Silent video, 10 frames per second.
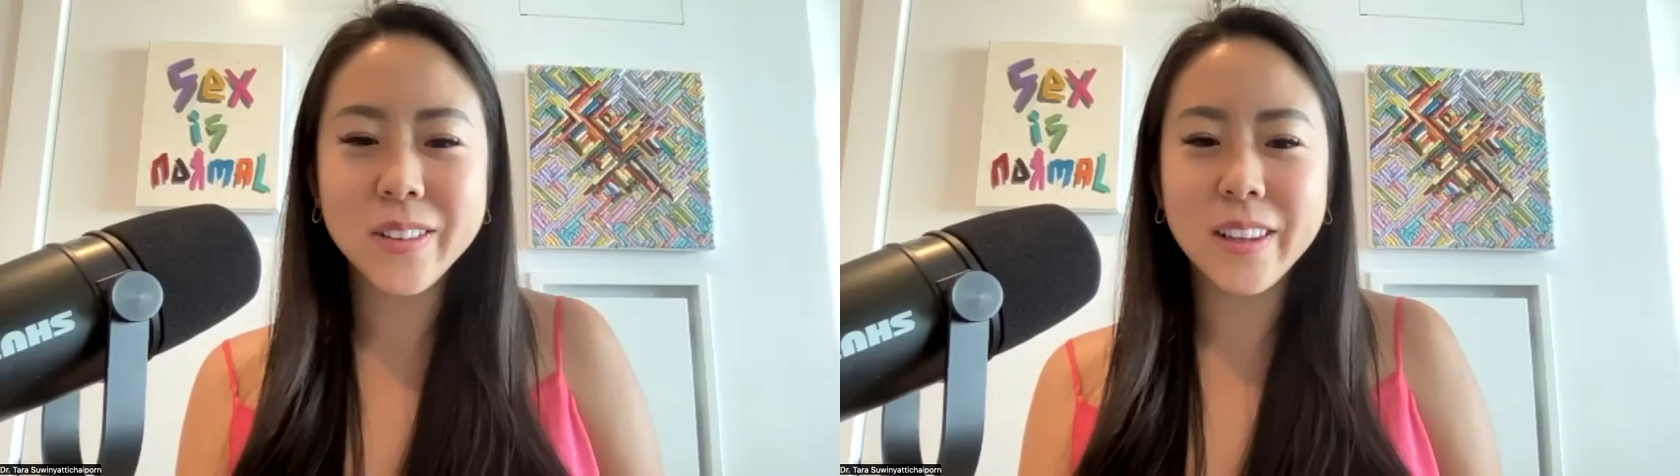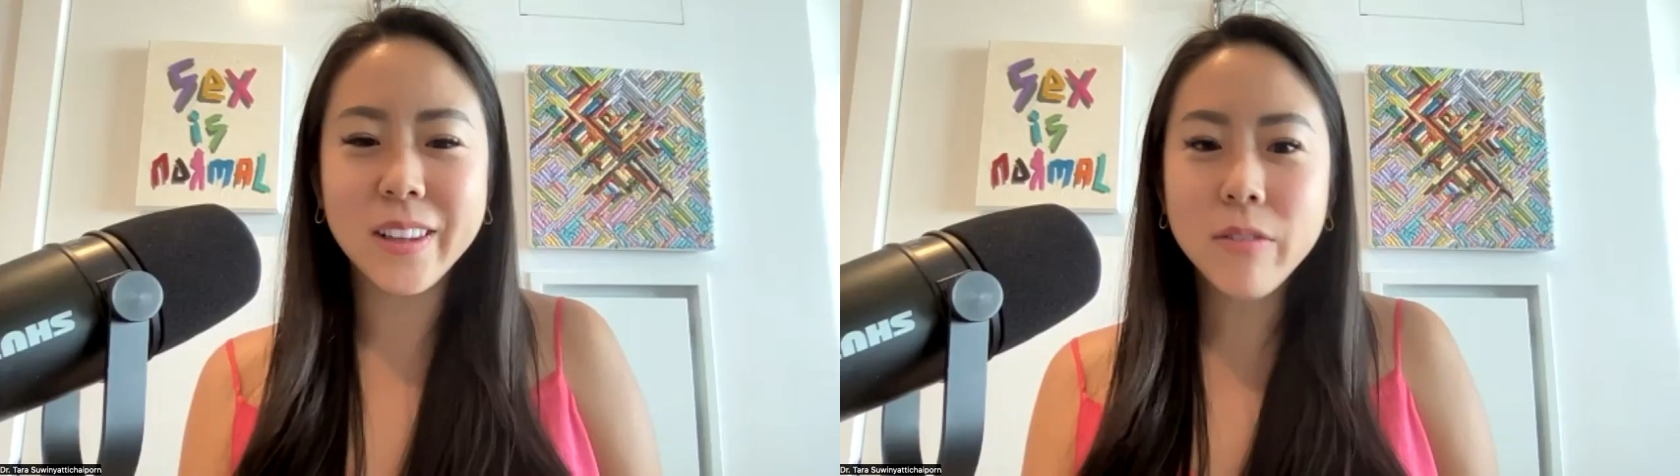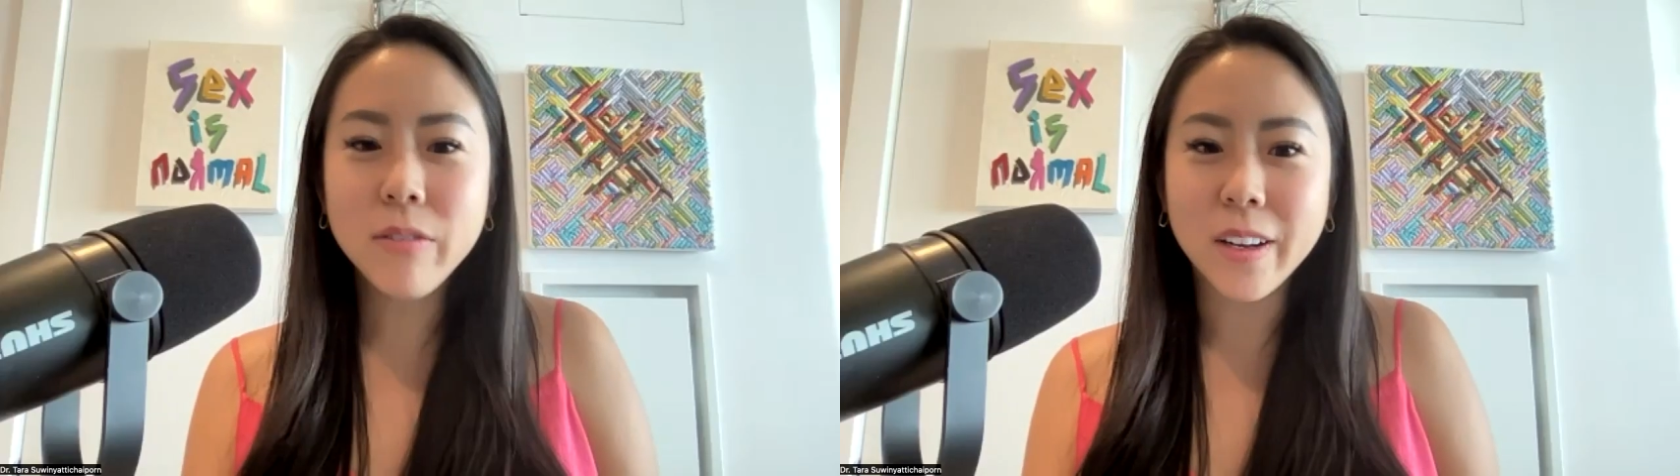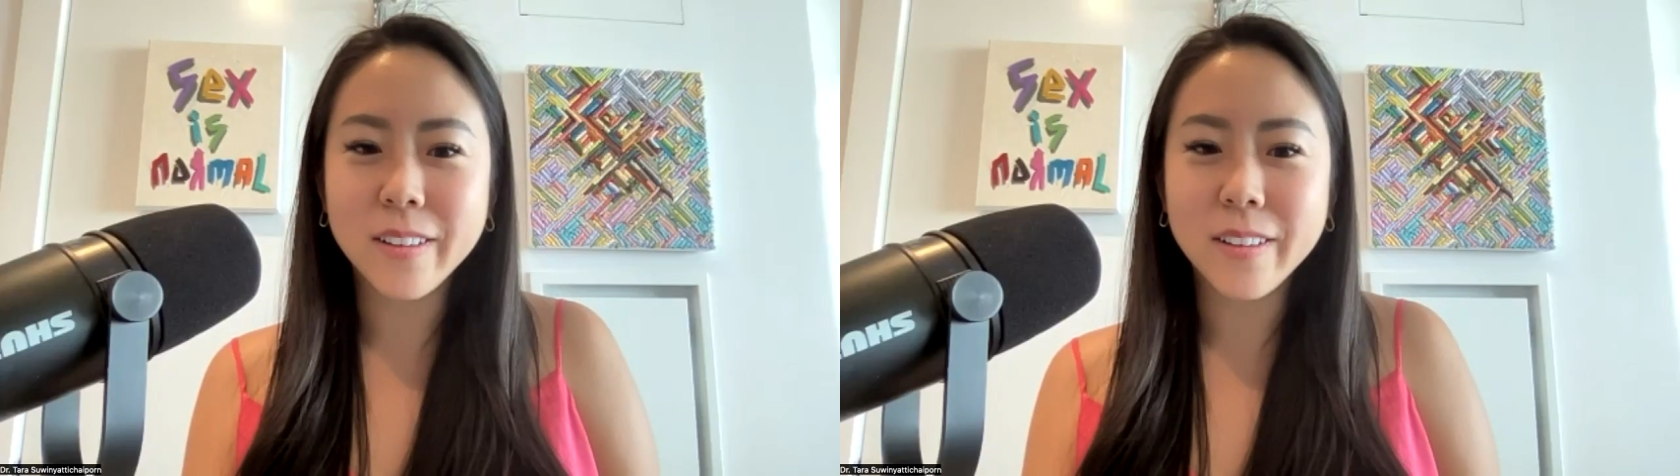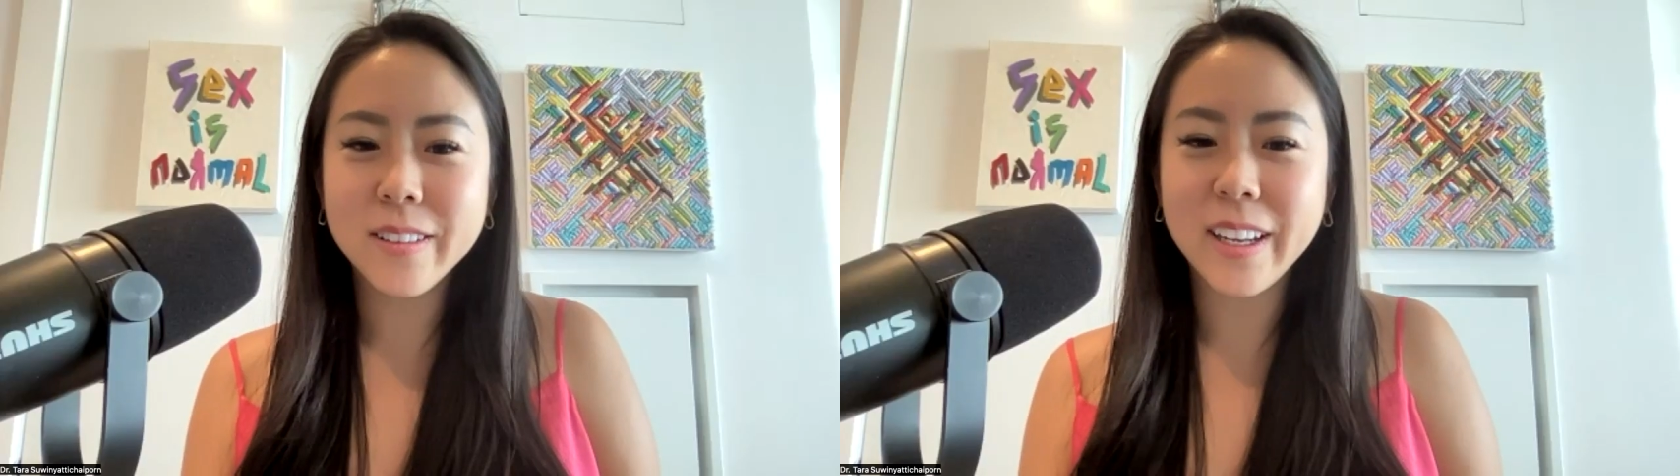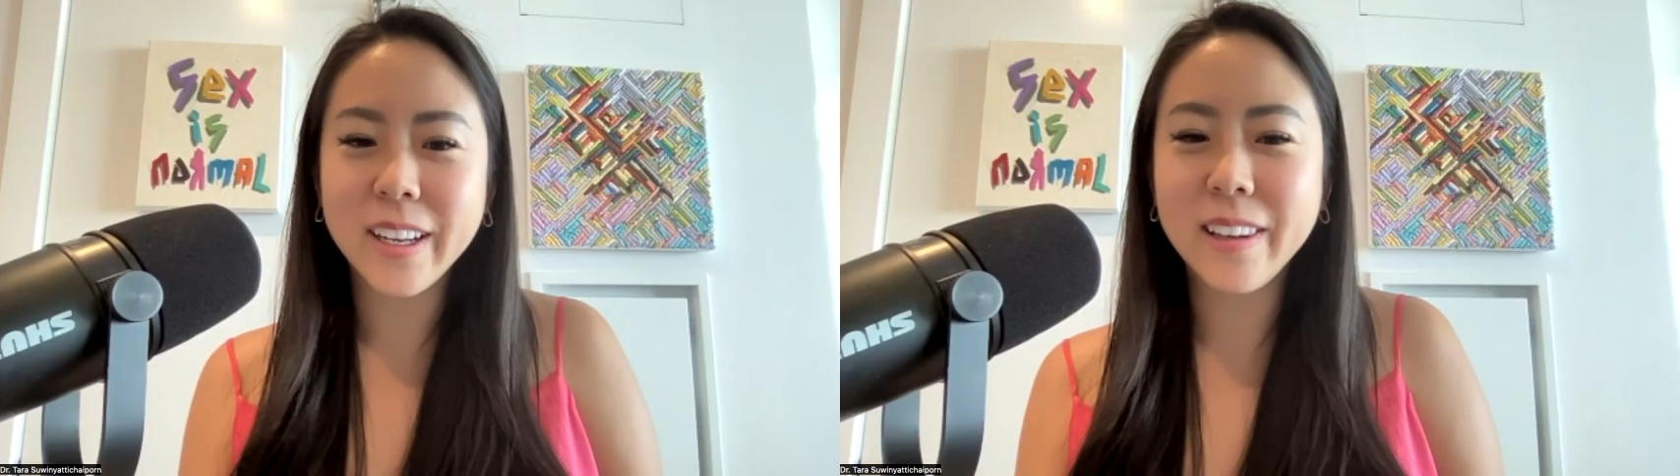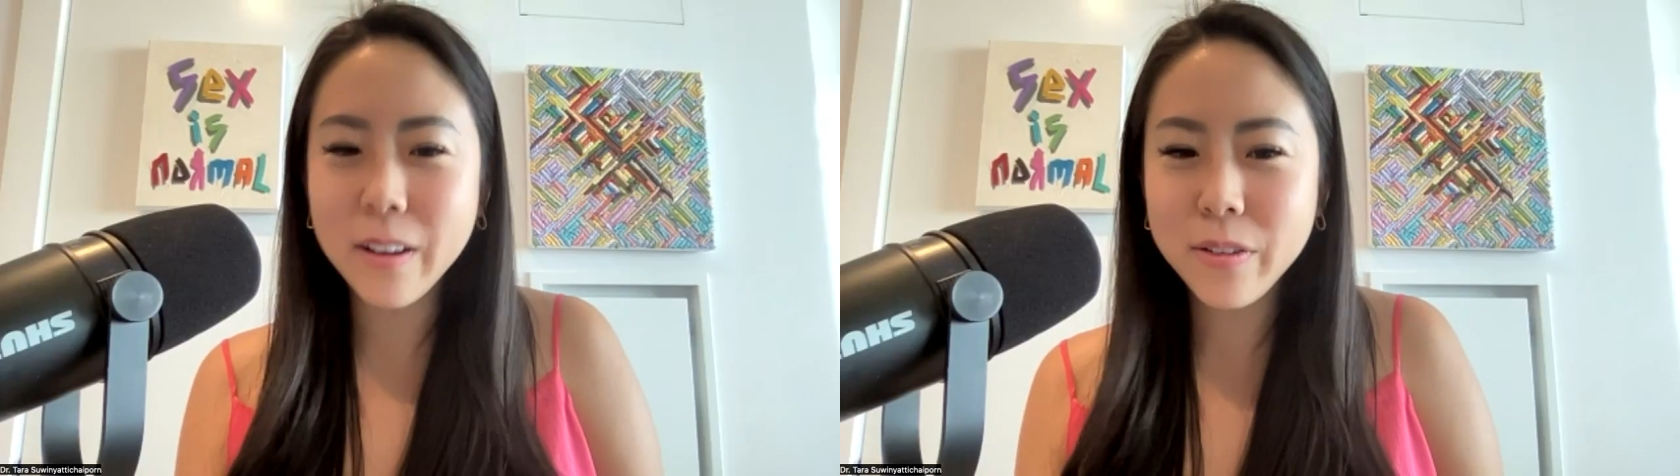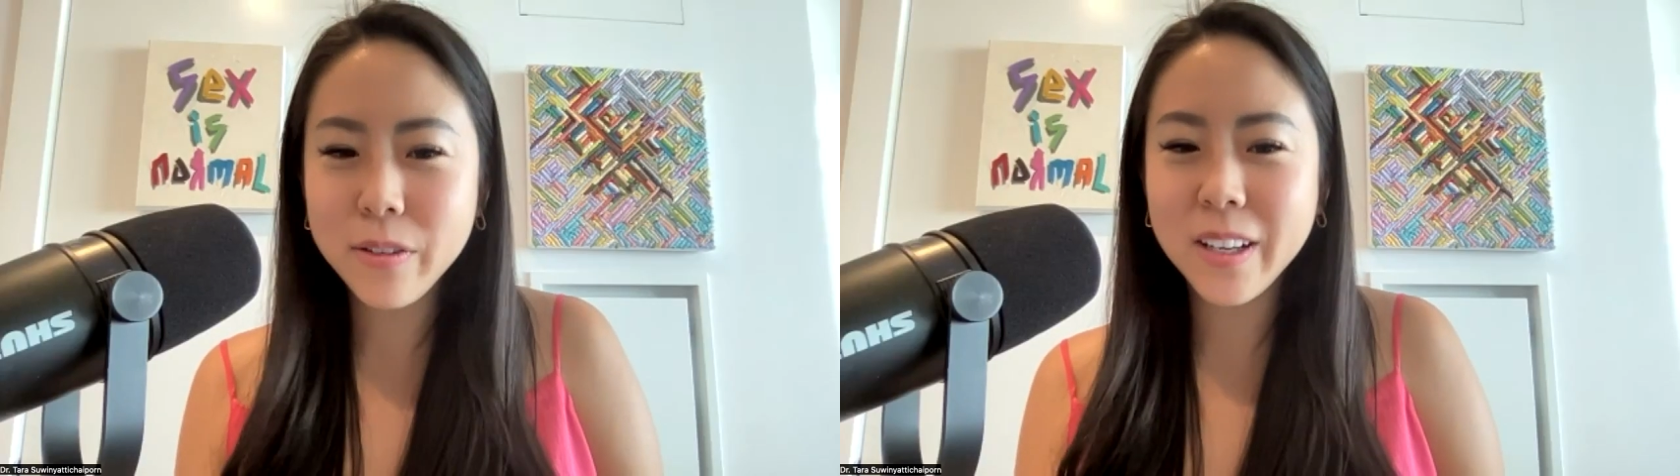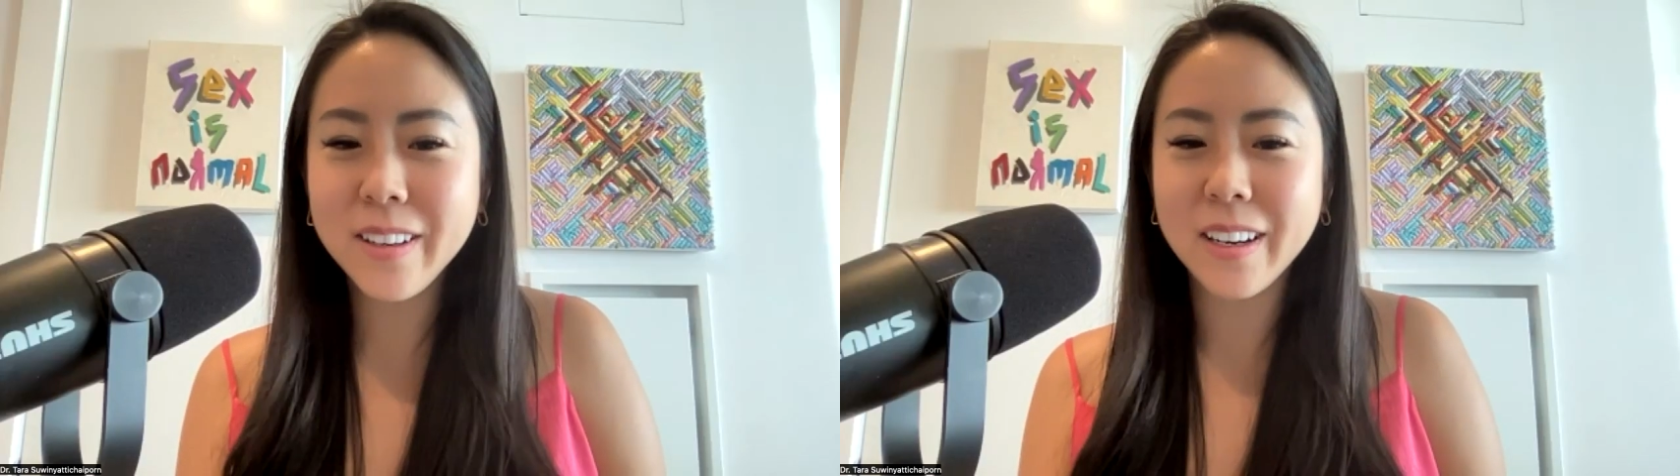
living, like living